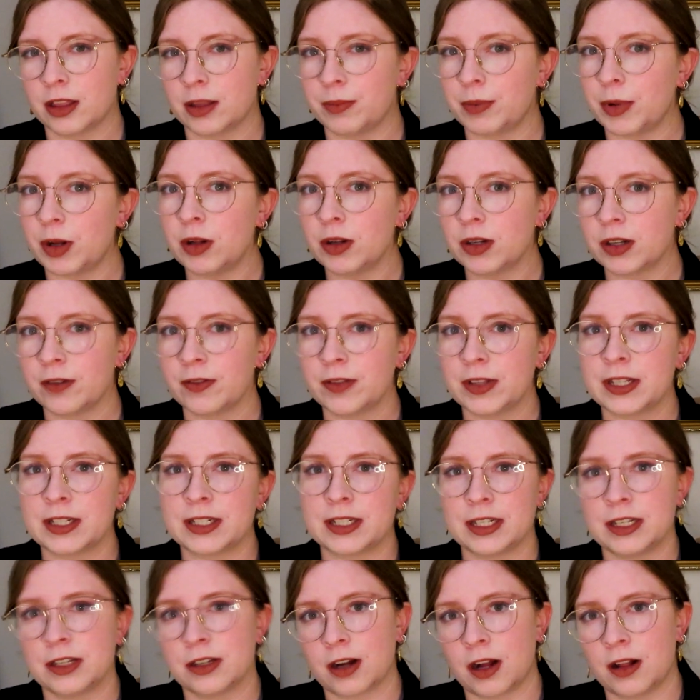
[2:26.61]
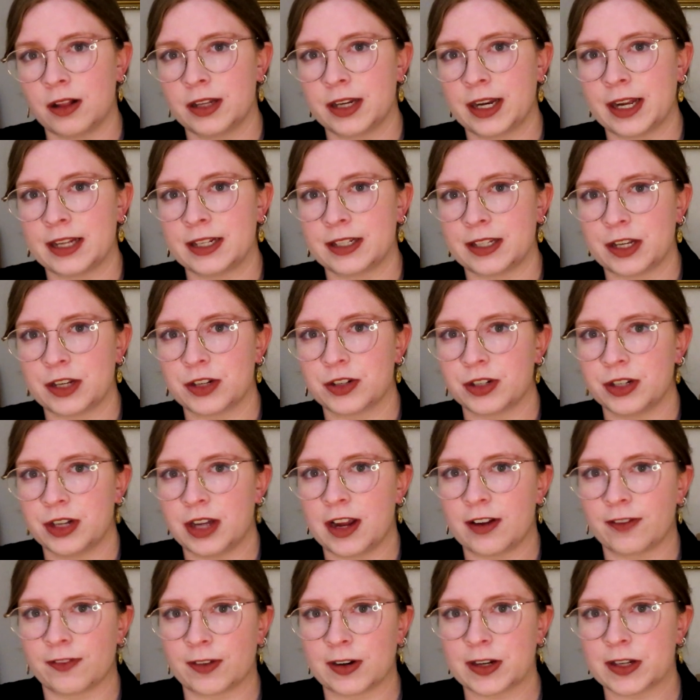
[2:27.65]
The bulk of these decolonization
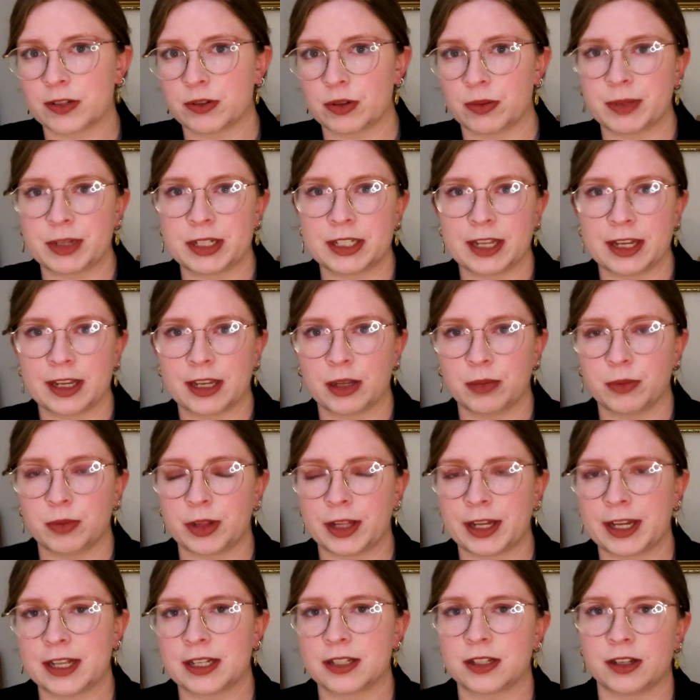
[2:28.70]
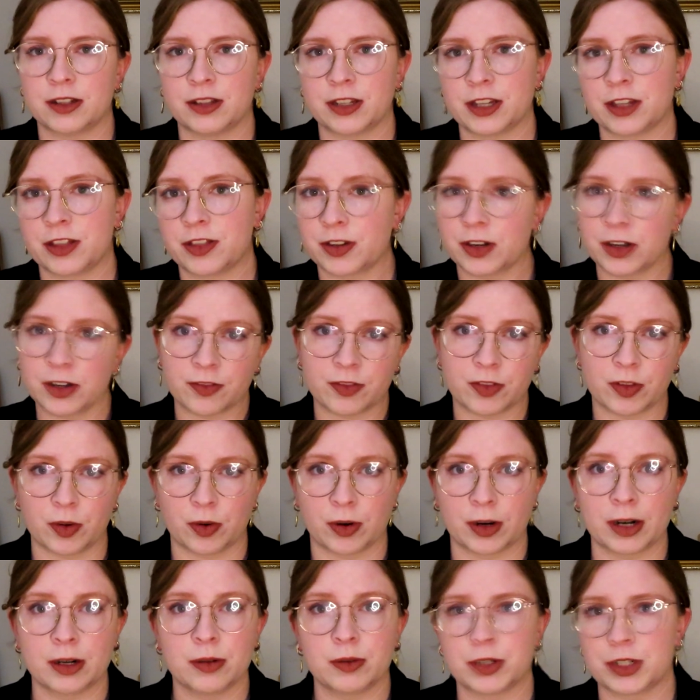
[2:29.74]
efforts will be taking place on the 3rd floor,